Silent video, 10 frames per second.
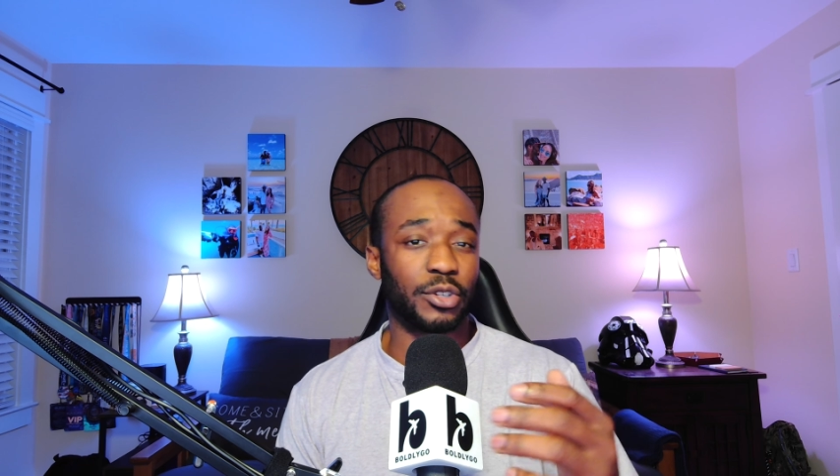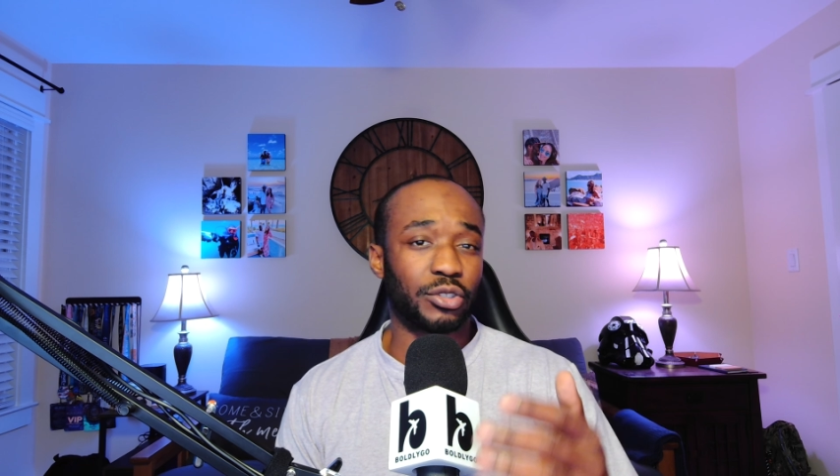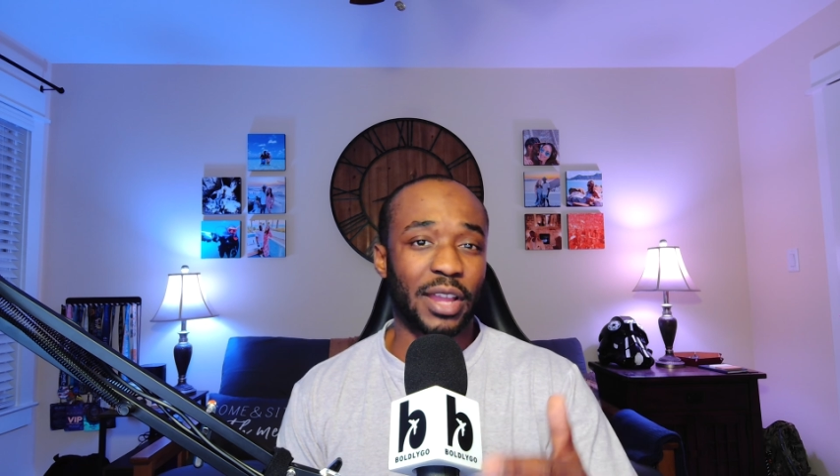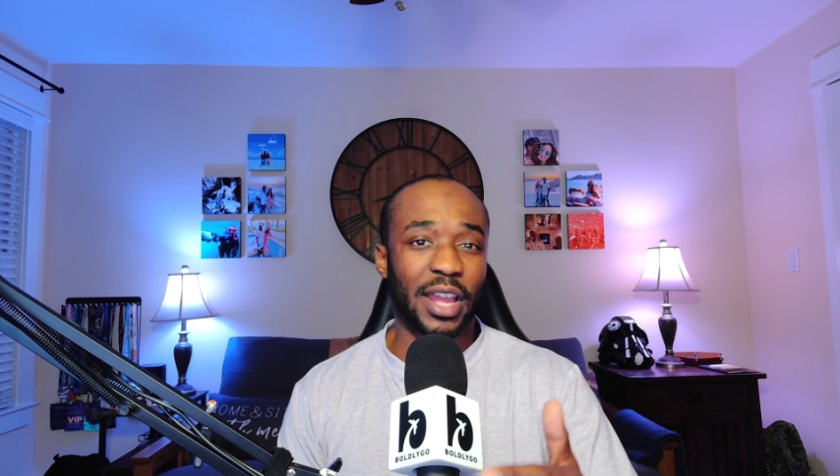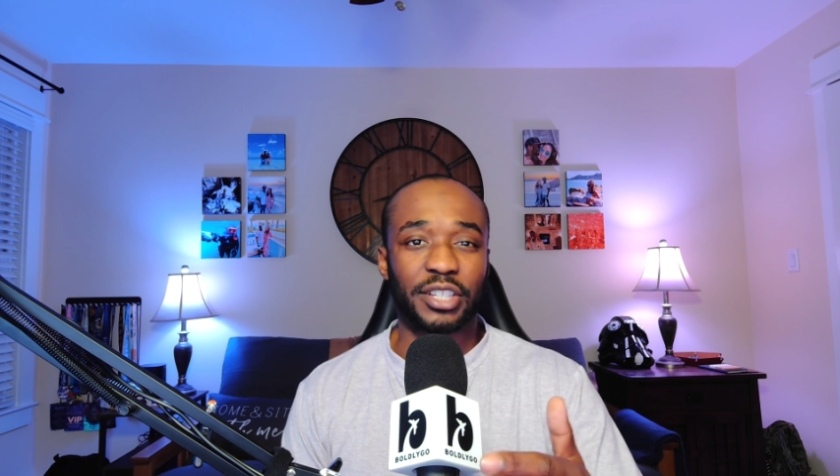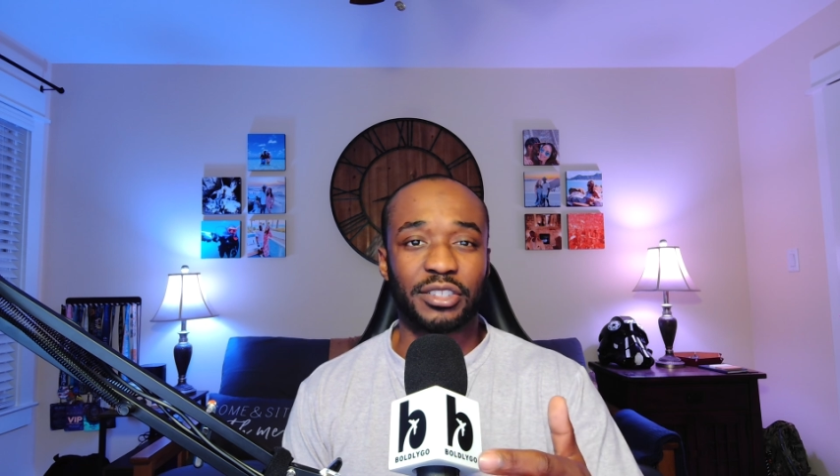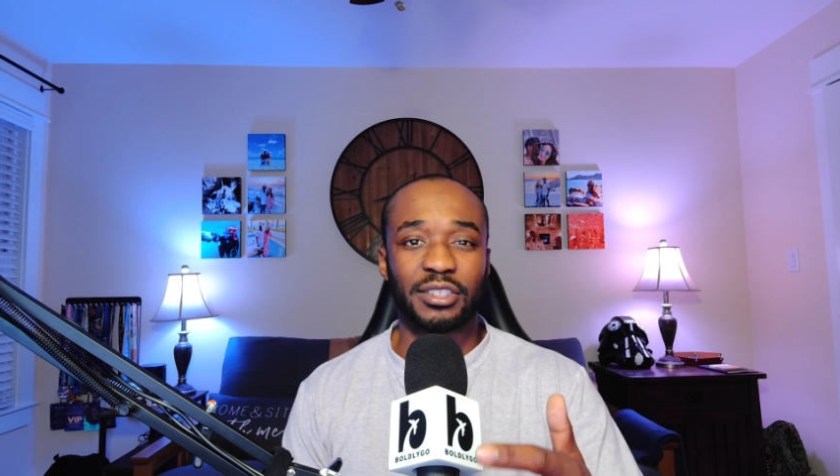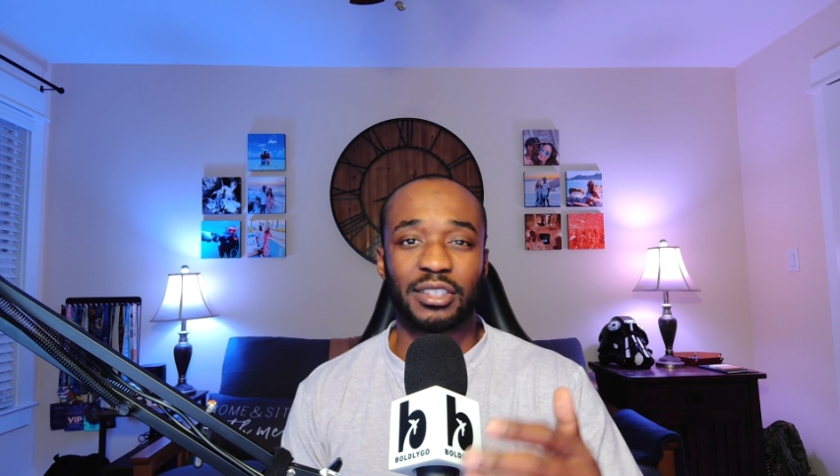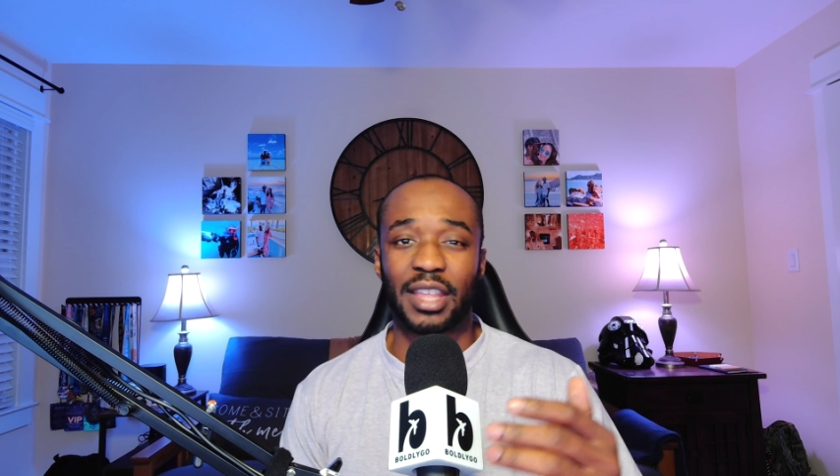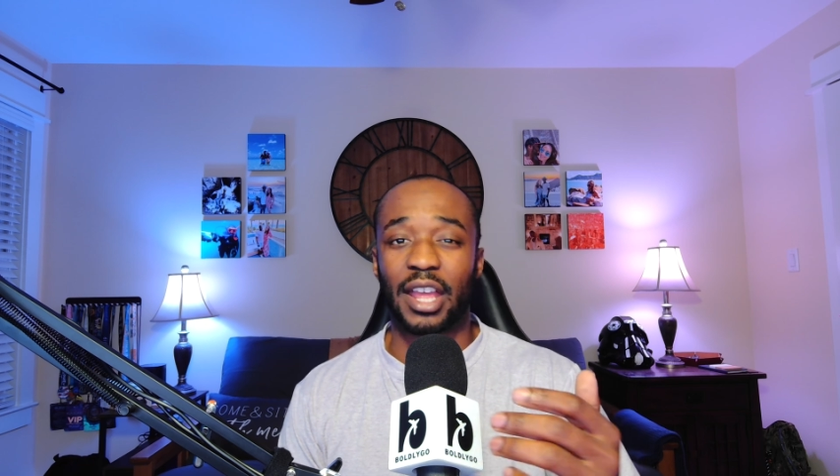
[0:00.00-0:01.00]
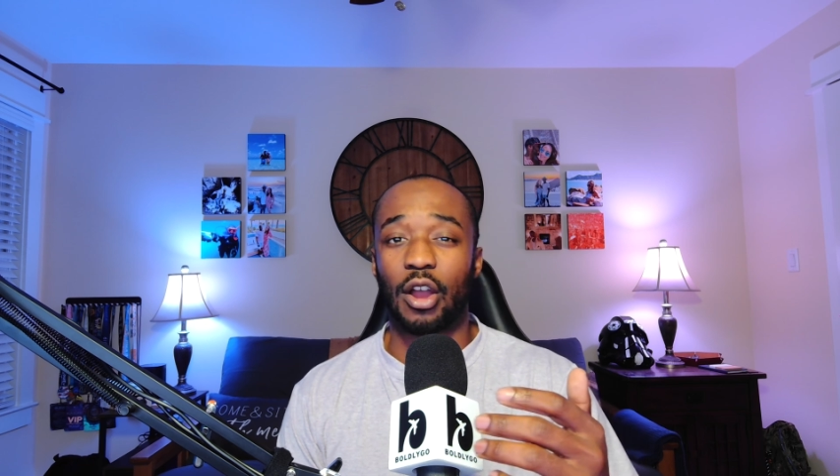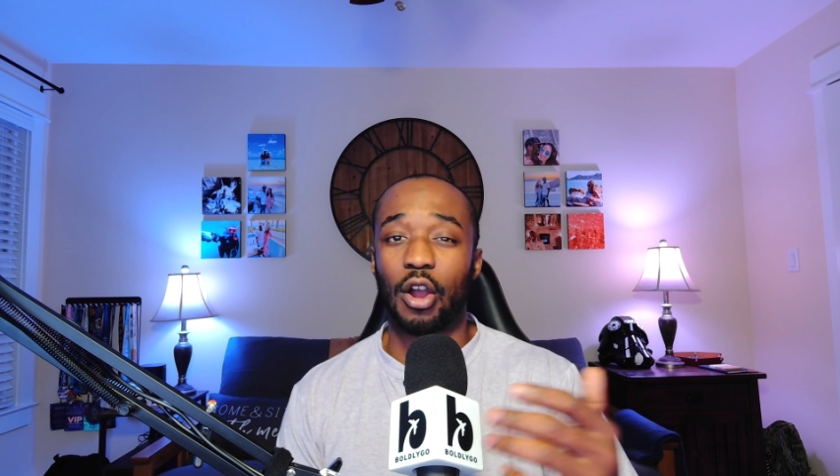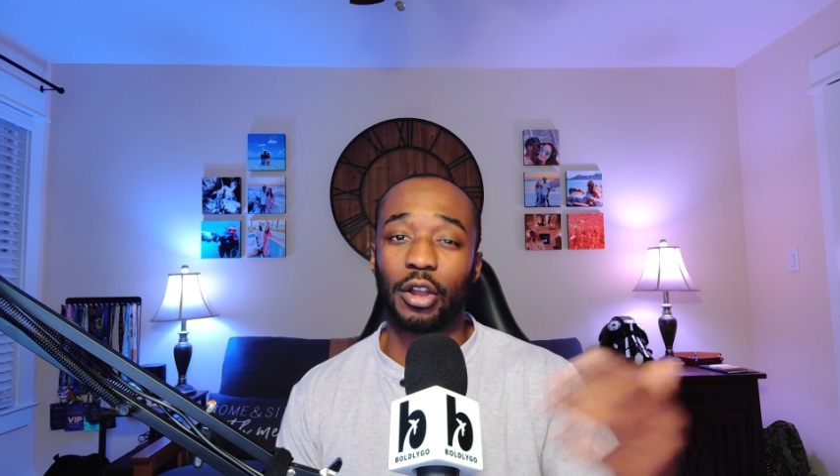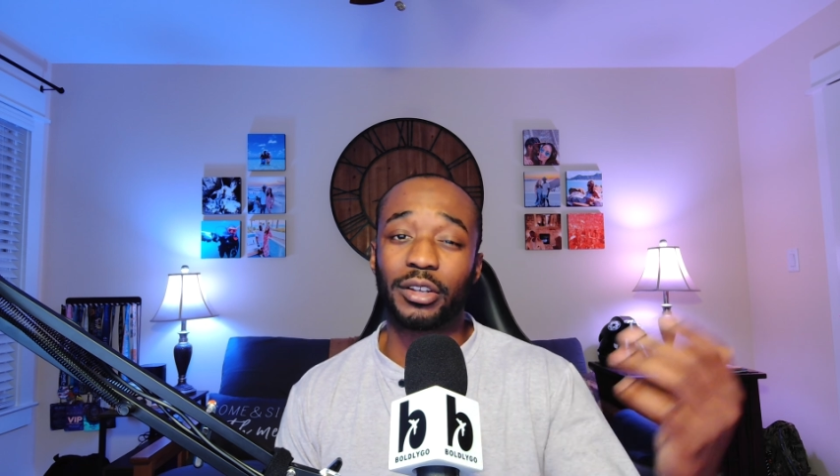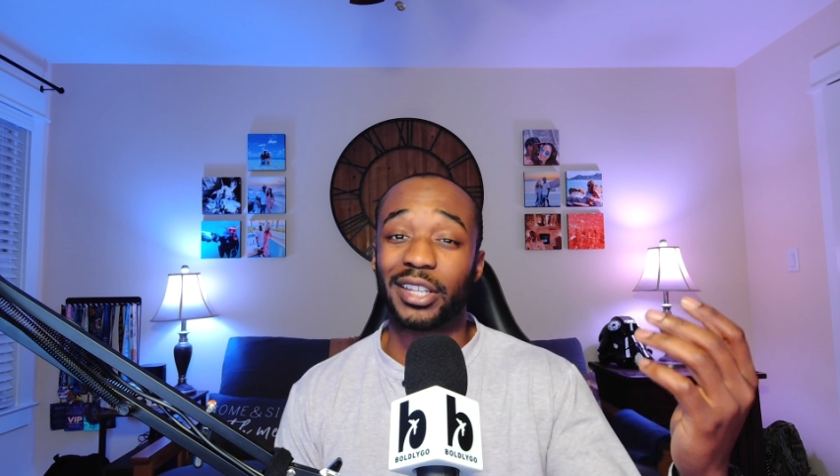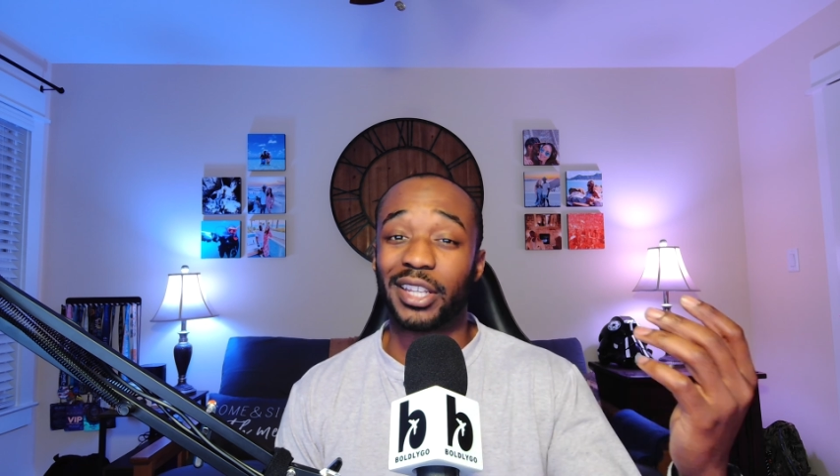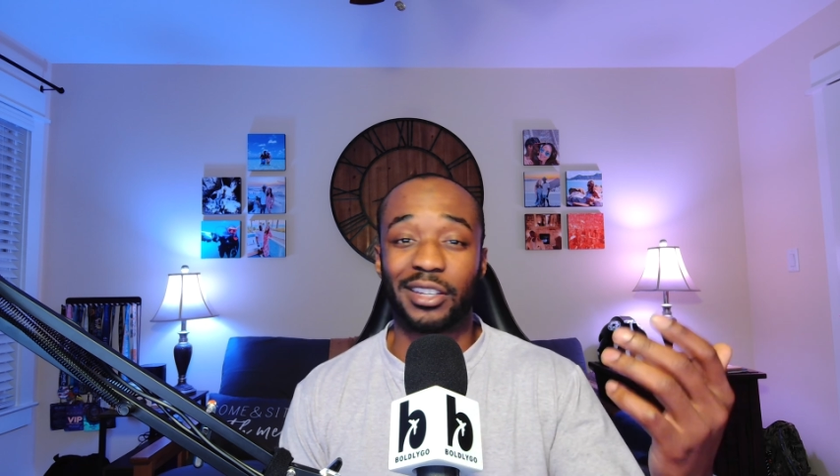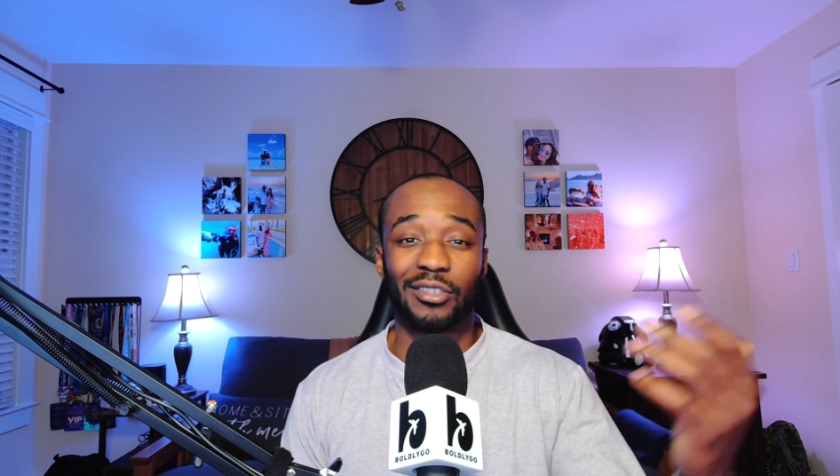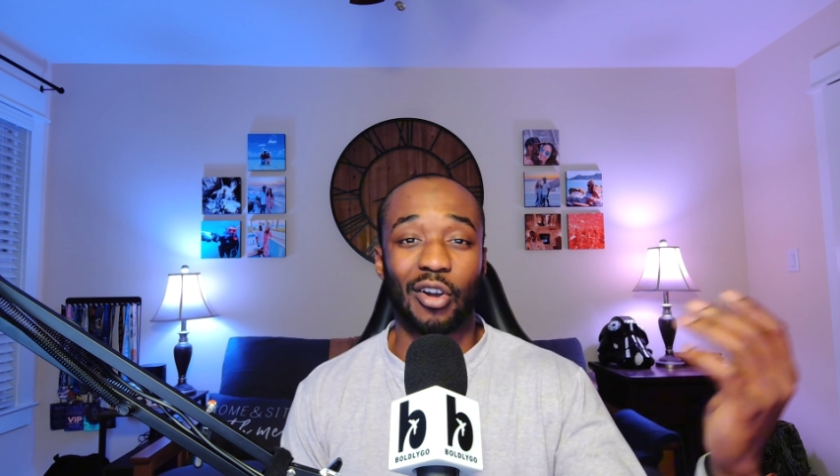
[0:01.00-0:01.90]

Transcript: attractions that aren't in